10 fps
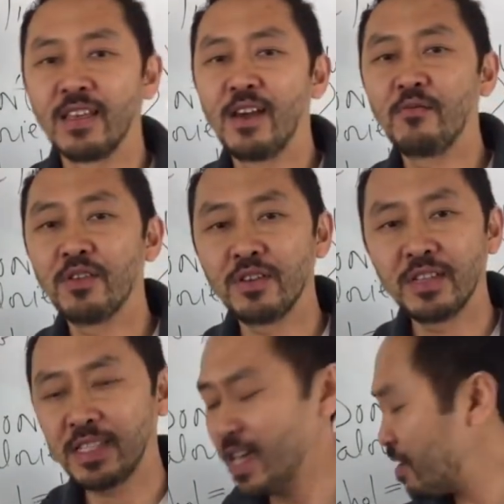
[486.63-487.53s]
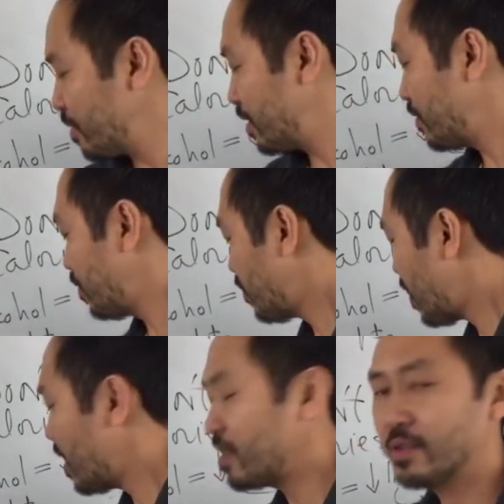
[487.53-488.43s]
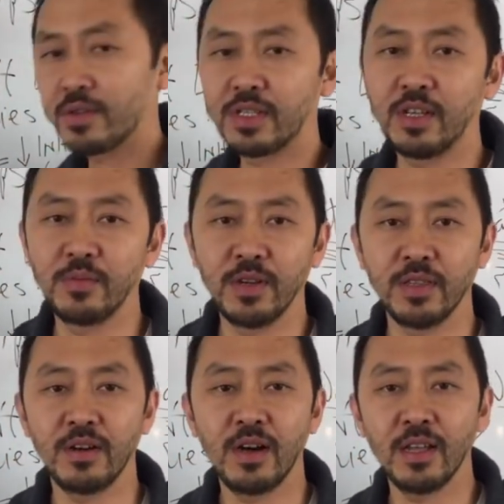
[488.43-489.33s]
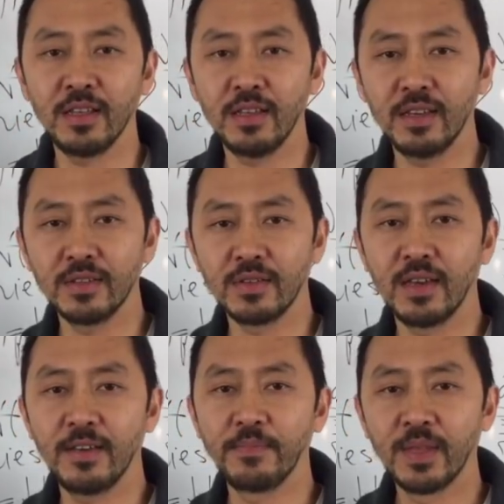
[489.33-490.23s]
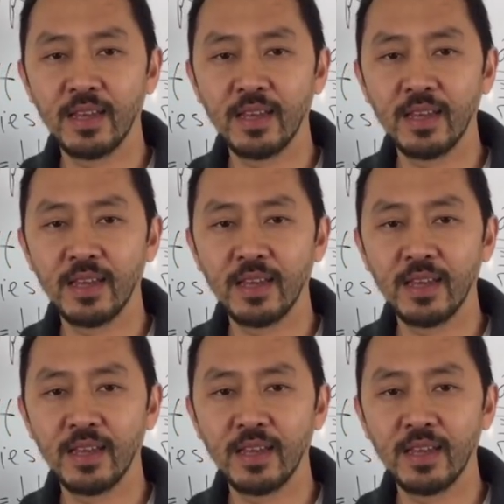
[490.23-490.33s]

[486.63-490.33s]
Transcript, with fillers: I want you to tell me why you're celebrating the holidays, okay?